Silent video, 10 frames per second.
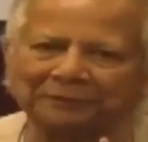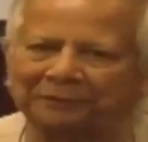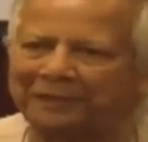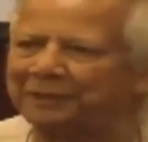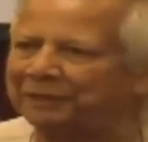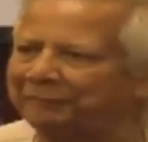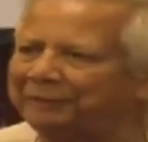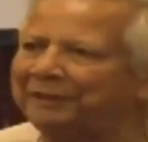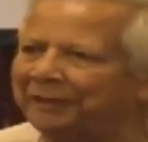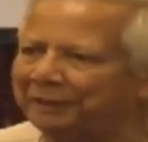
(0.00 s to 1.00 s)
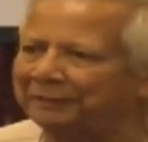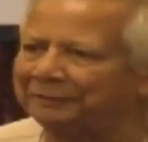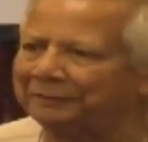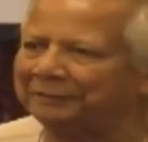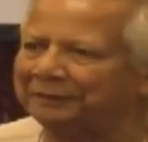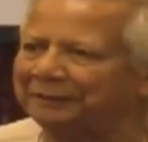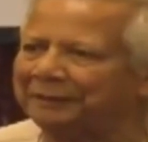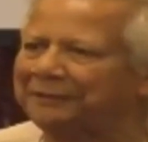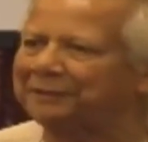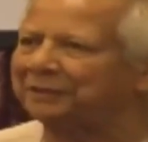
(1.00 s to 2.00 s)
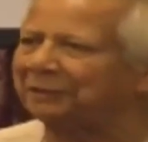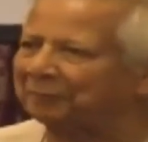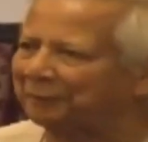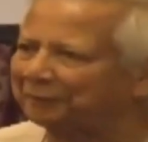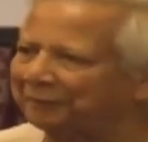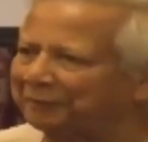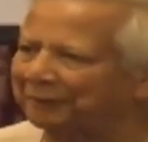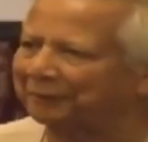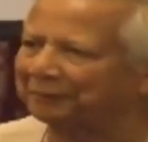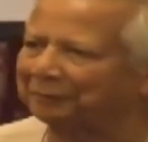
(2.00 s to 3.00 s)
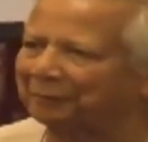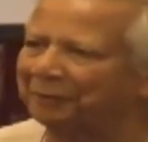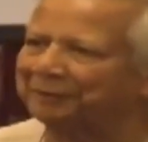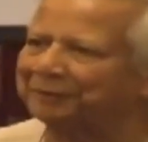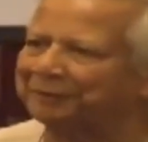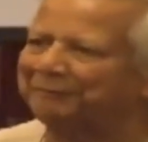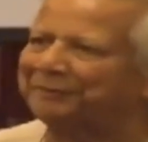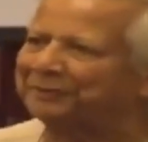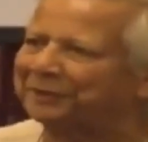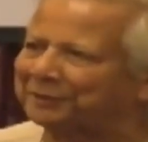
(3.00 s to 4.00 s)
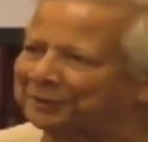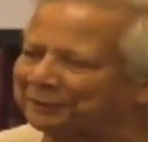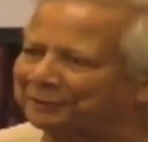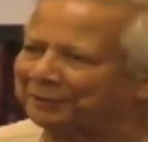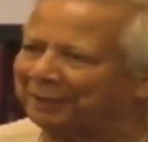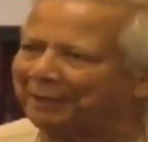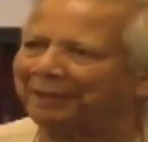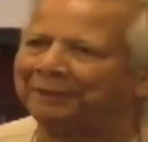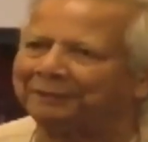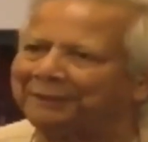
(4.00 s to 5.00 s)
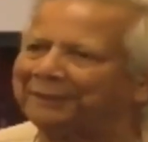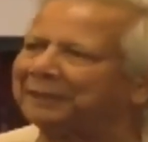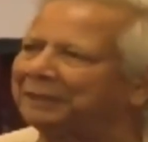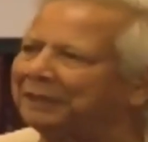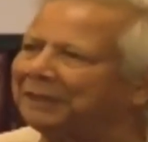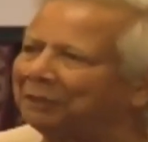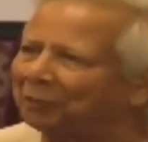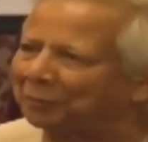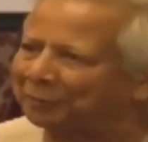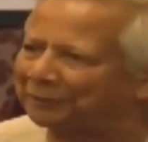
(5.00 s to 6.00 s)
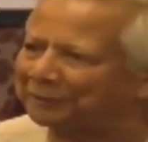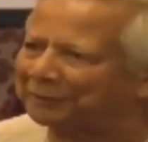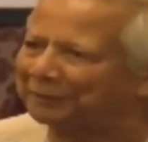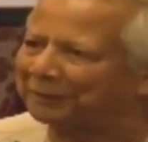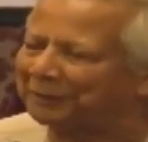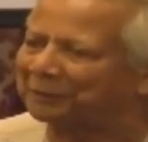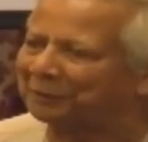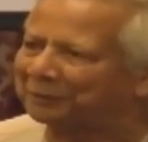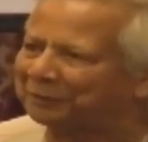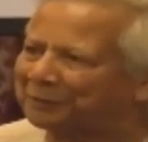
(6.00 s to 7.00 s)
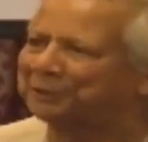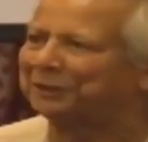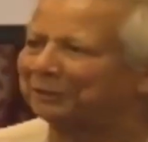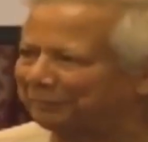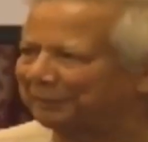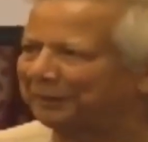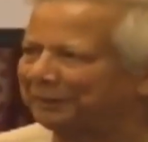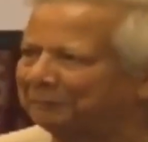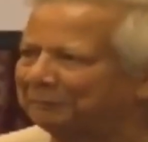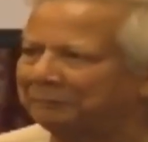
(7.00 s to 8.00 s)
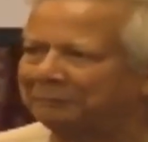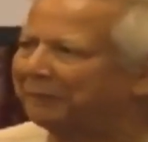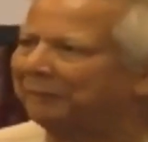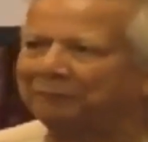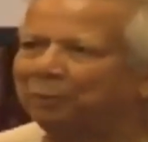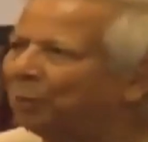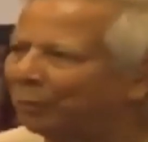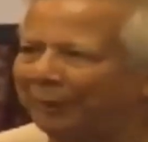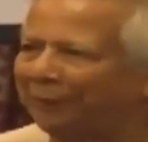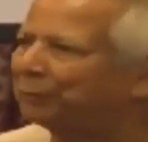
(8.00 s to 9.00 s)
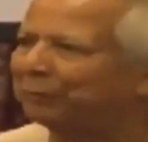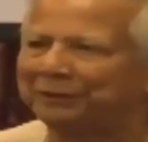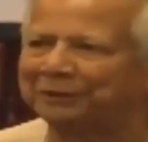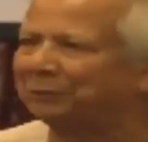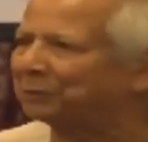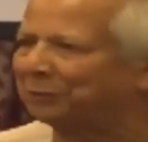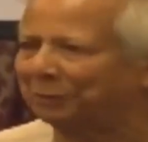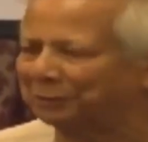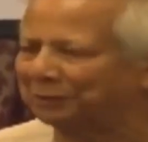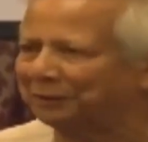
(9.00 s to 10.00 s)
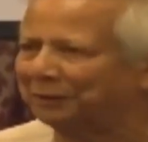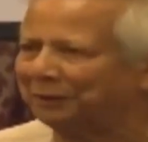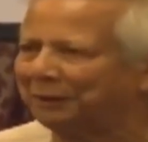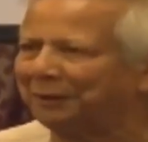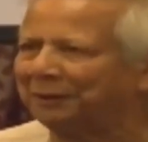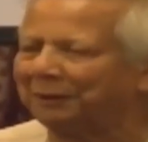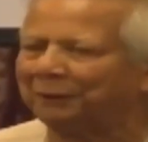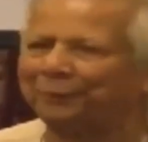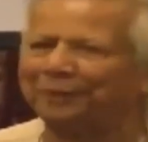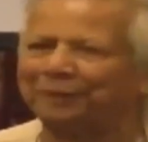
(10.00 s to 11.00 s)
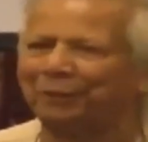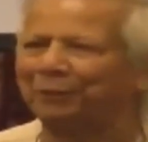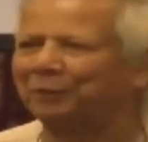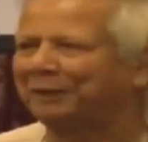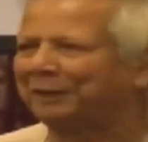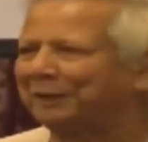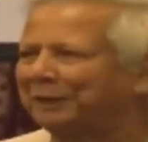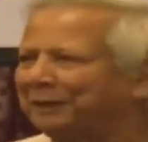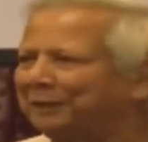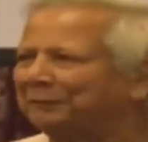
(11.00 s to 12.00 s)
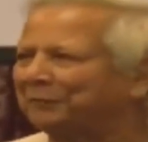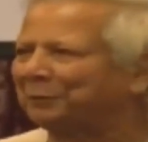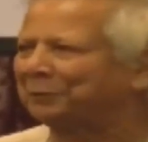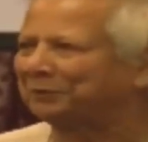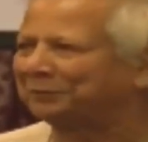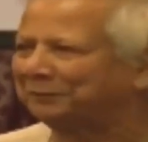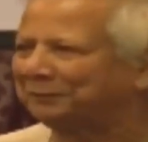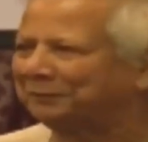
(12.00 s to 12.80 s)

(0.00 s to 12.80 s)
states of India, eastern part of India, called Seven Sisters, they are landlocked country, landlocked region of India. They have no way to reach out to the ocean. We are the only guardian of the ocean